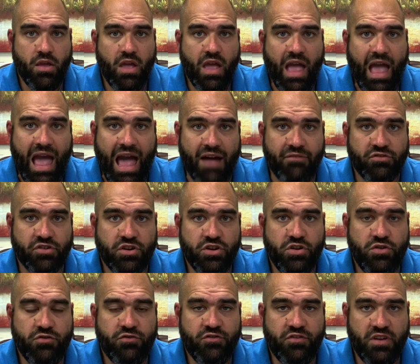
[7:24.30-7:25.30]
After
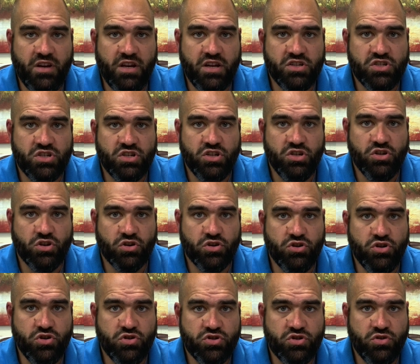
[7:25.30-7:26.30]
you've finished your
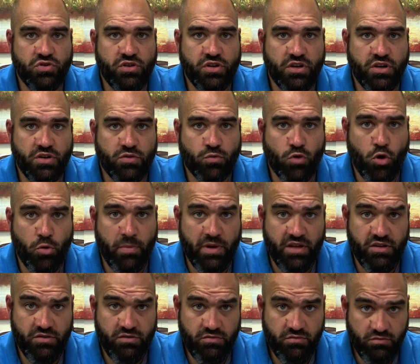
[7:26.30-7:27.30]
new student enrollment,
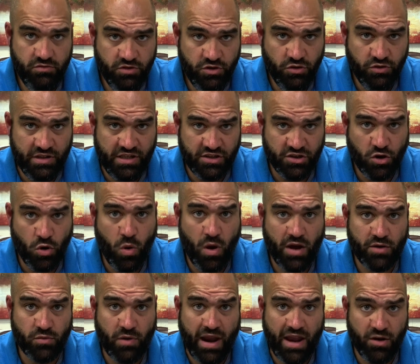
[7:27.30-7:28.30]
you'll need to go on
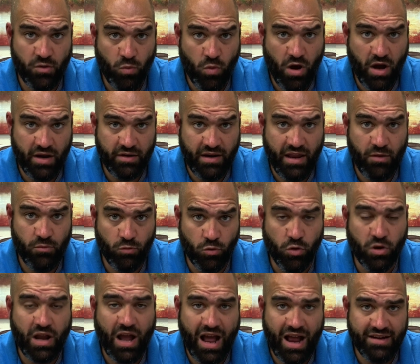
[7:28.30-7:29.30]
rank 1. We'll
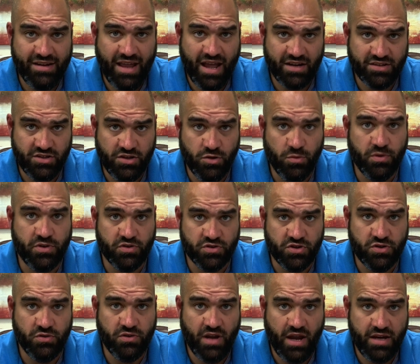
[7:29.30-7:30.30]
contact you with your
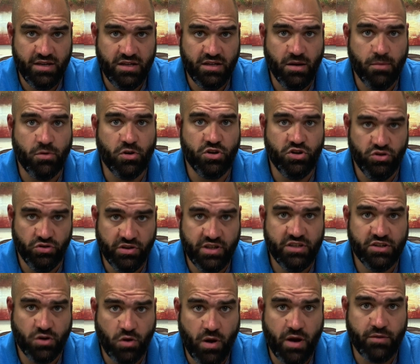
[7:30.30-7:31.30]
student ID number. You'll need to
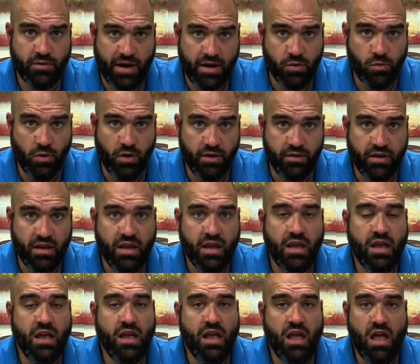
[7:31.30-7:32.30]
go on rank 1.
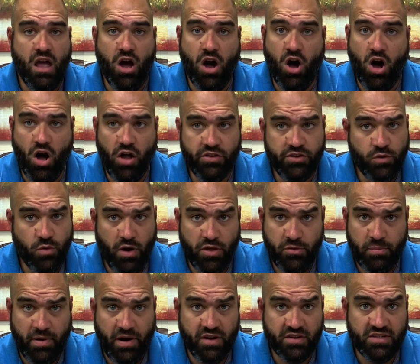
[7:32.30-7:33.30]
All you other
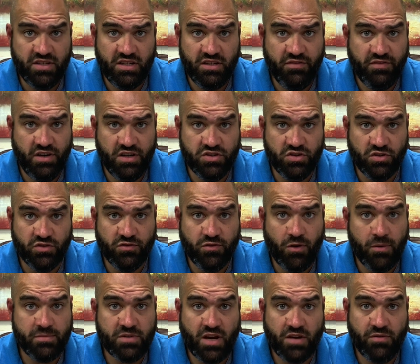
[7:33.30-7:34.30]
parents need to finish those
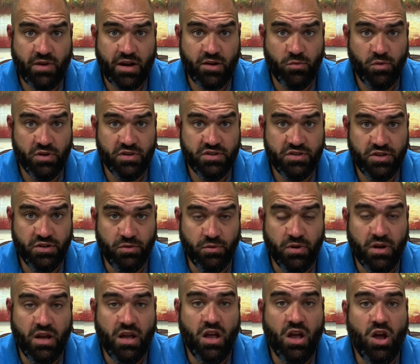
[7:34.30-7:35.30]
forms on rank 1 too.
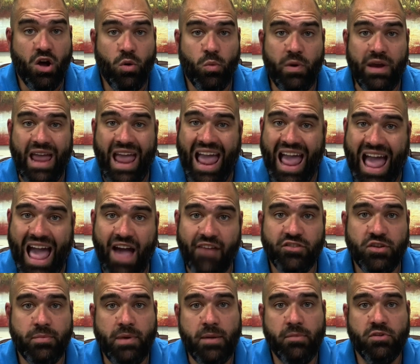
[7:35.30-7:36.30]
We have
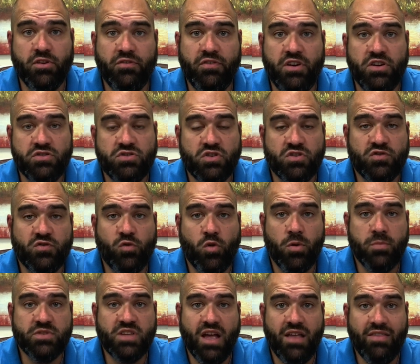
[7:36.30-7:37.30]
to be able to finish those
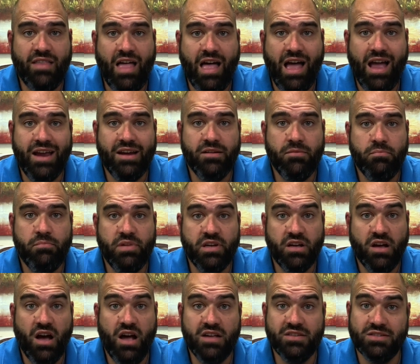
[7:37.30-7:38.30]
forms online
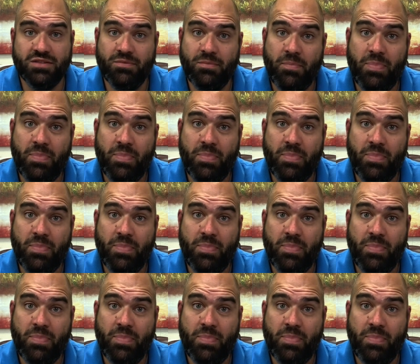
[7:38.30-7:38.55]
because